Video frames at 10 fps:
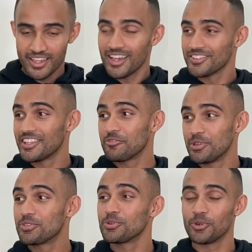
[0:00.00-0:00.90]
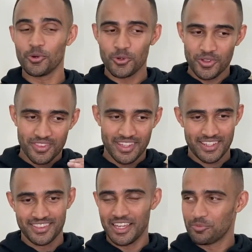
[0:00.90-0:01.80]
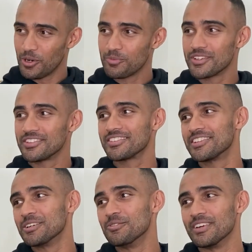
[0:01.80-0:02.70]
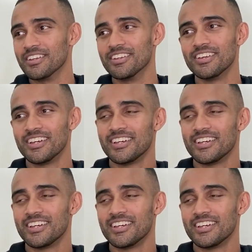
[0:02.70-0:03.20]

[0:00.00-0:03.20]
Yeah, so they've been through the whole like that proper system and